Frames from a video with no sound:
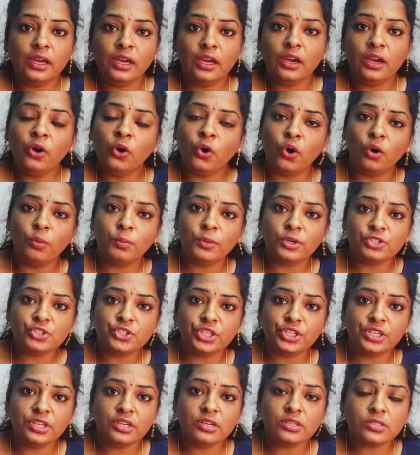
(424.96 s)
a
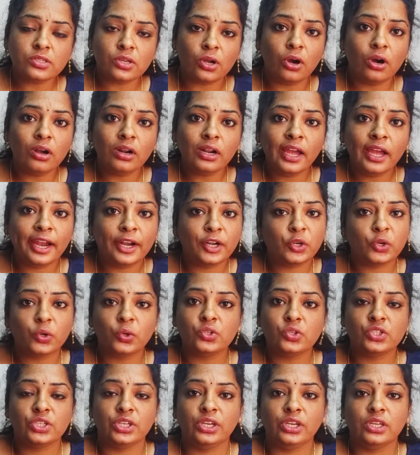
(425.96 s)
homogeneous or
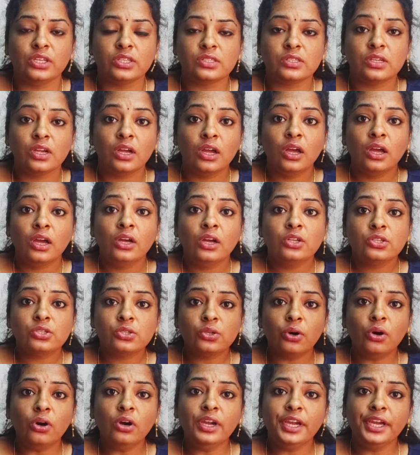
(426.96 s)
heterogeneous.
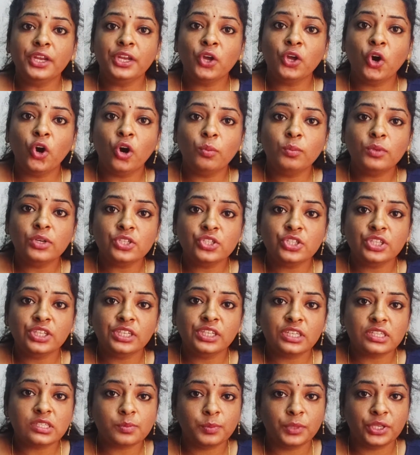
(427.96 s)
So, in
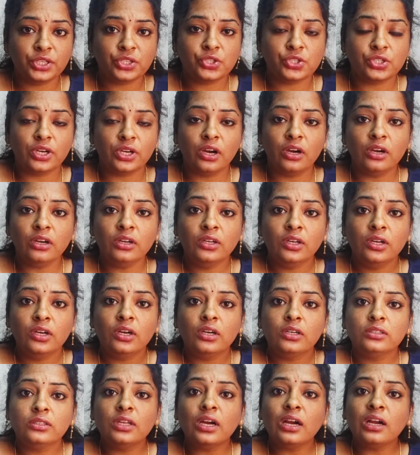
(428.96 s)
homogeneous mixture,
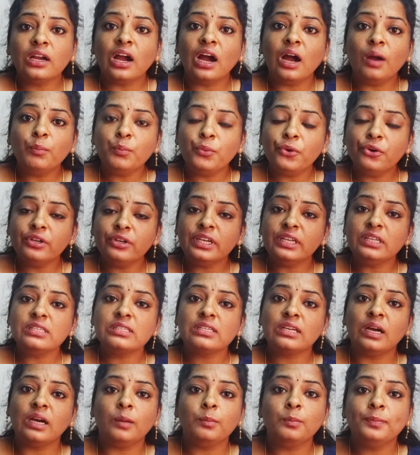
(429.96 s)
the components
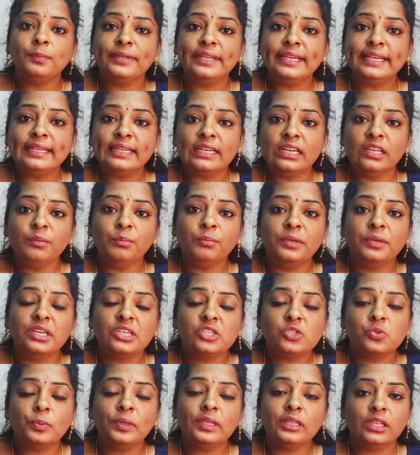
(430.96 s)
completely
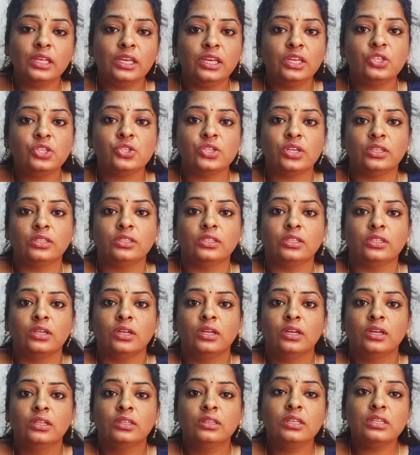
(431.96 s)
mix with each other.
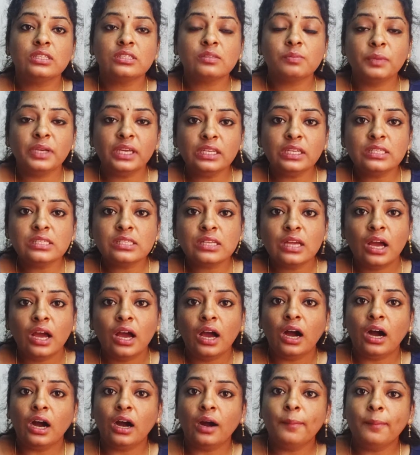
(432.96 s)
This means
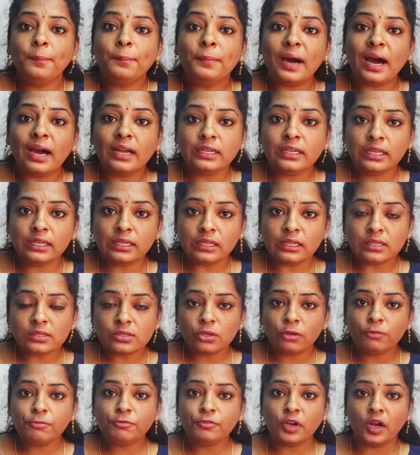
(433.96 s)
particles
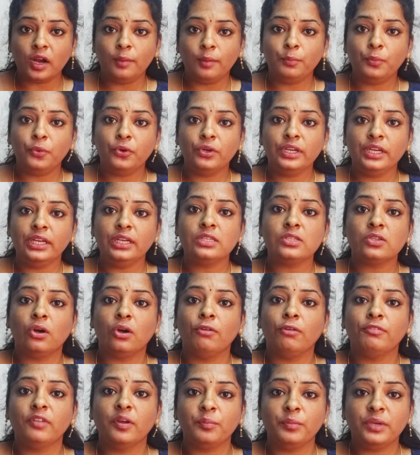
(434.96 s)
of components
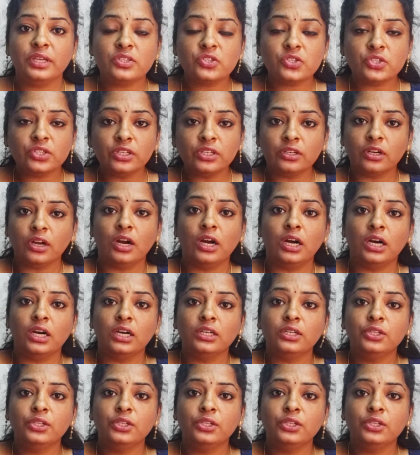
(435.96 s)
of the mixture are